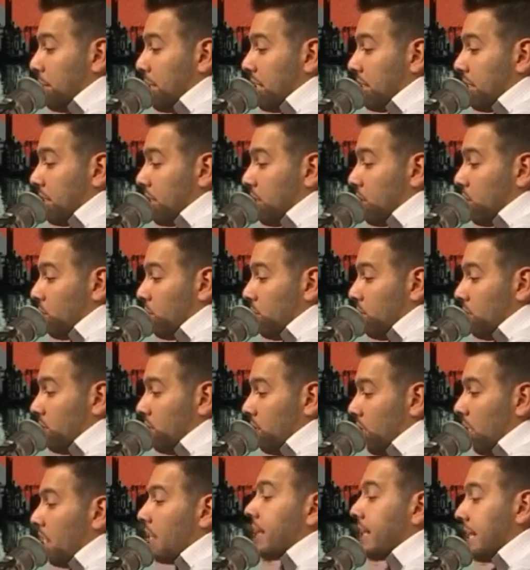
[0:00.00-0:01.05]
Manning
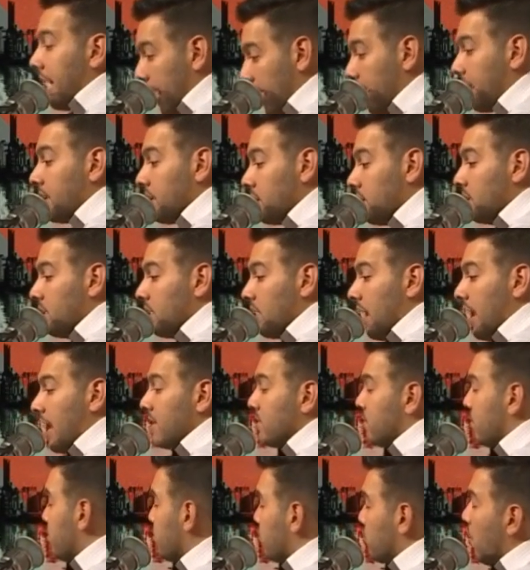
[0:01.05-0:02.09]
era again
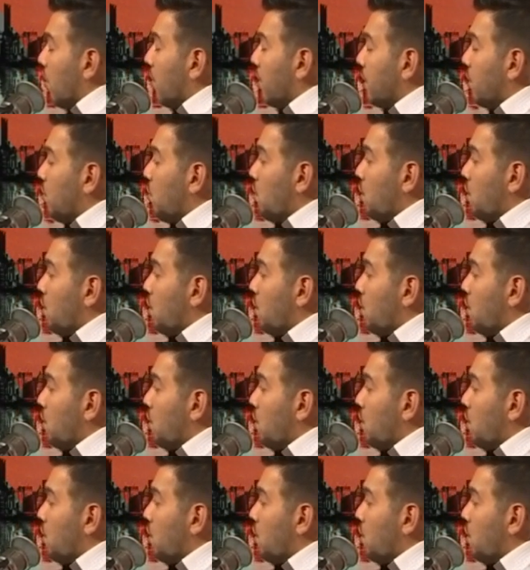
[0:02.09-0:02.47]
as the starting